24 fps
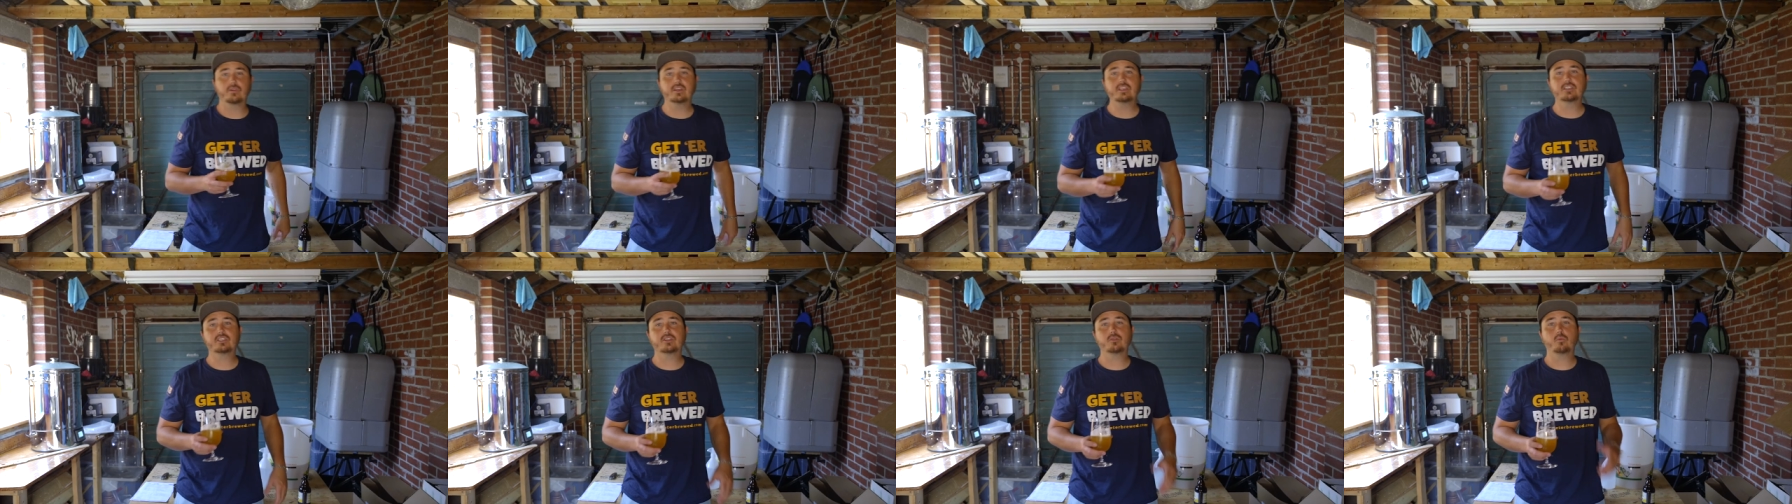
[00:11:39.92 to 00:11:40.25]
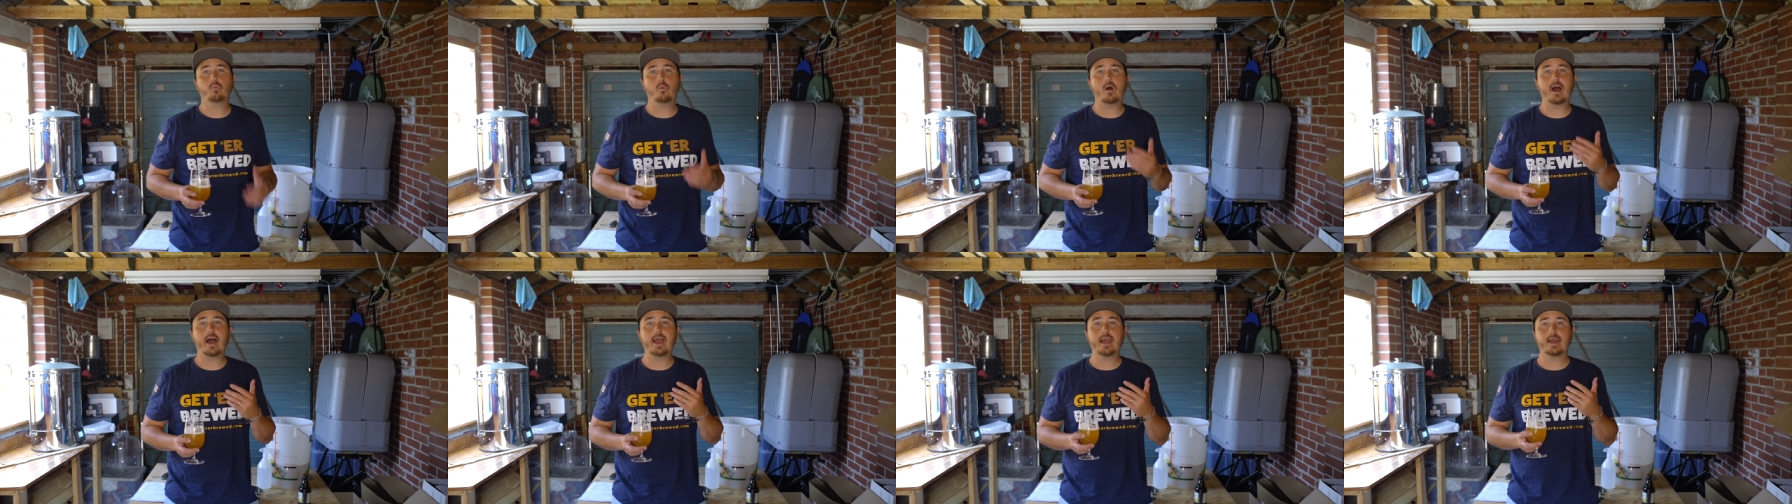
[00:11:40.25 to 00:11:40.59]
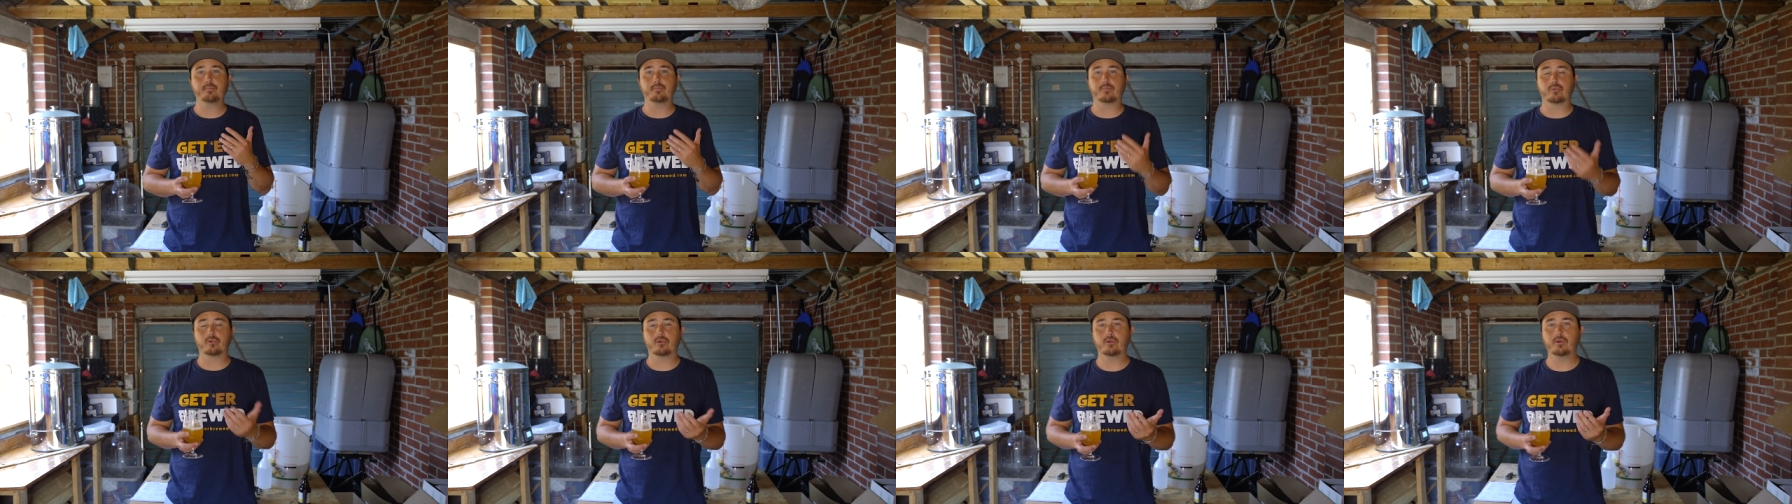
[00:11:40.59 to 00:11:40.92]
reason why
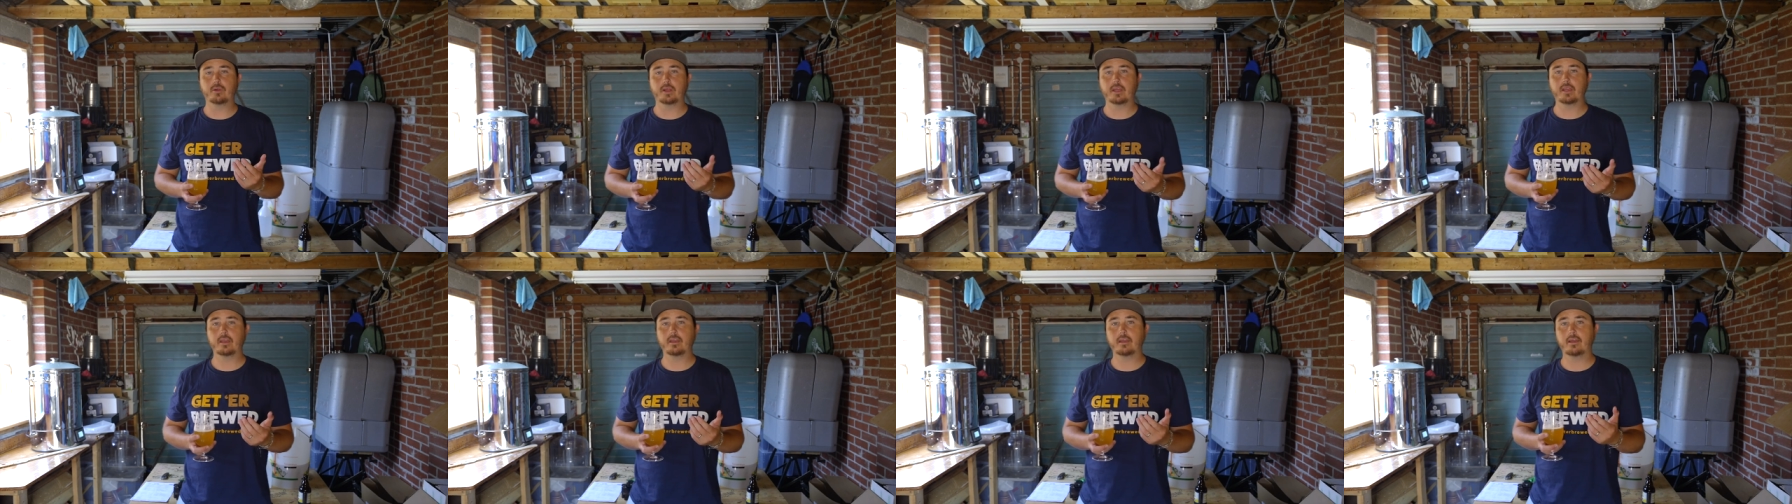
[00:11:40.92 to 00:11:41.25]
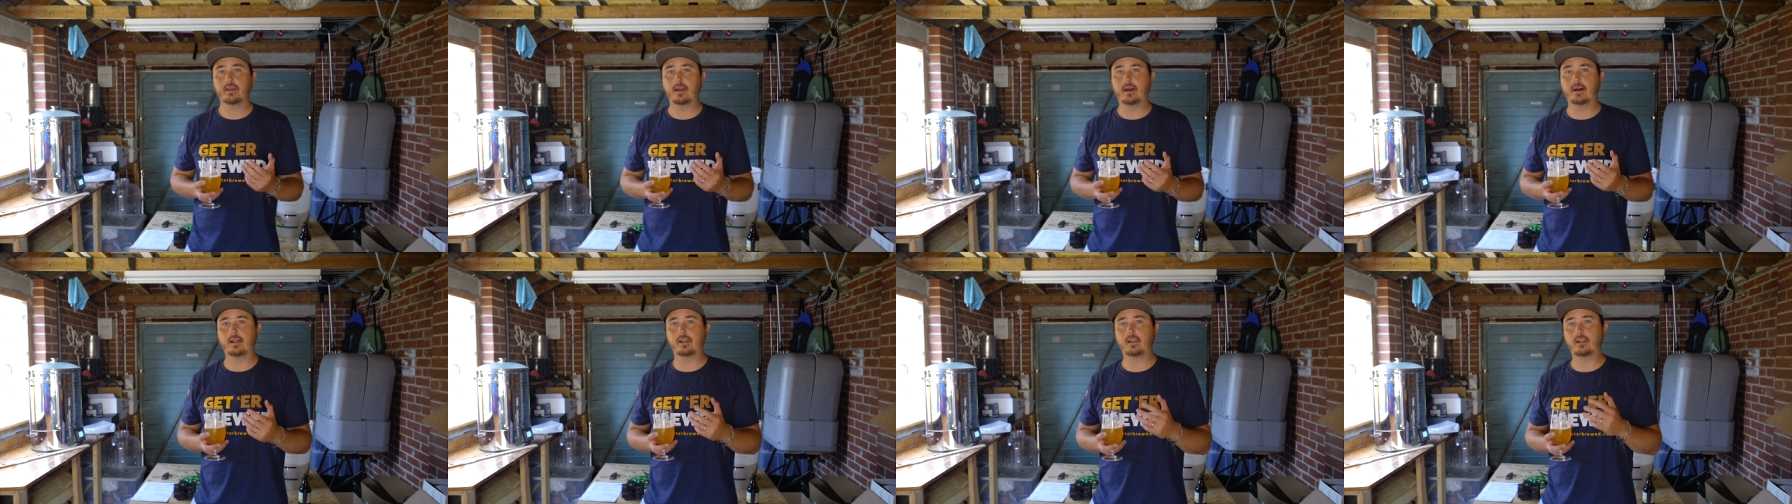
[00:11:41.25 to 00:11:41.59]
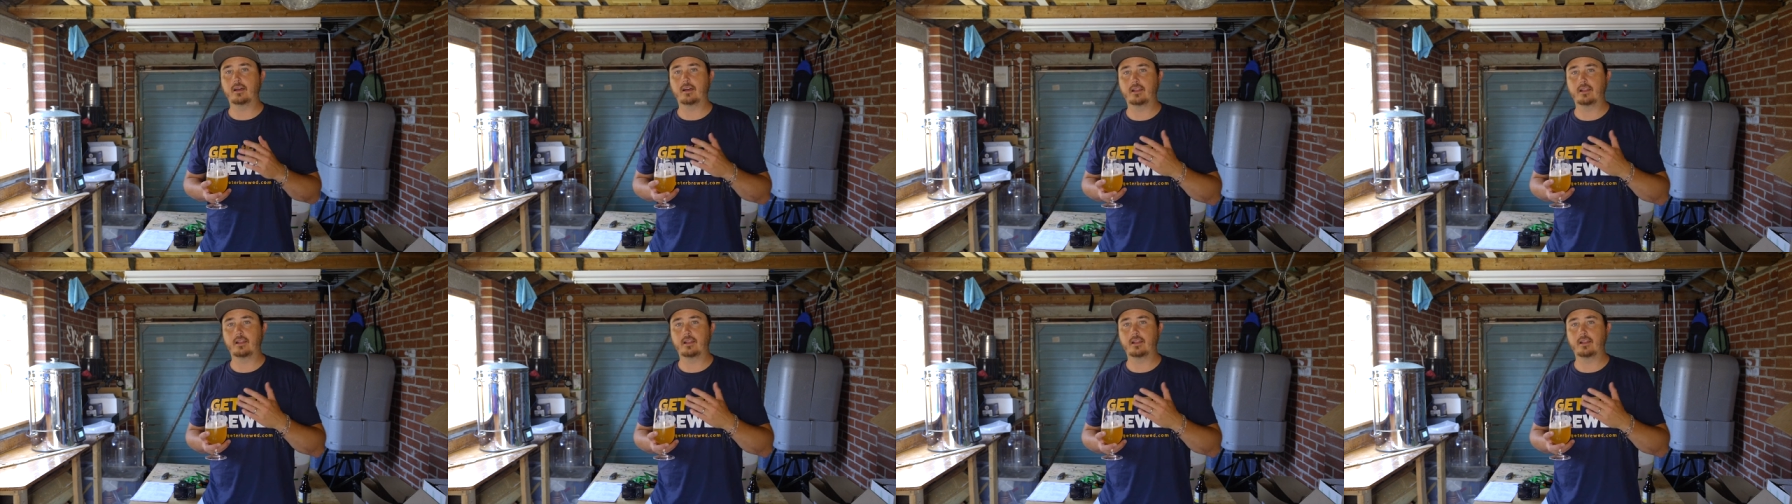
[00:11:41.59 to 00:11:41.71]
I'm brewing a,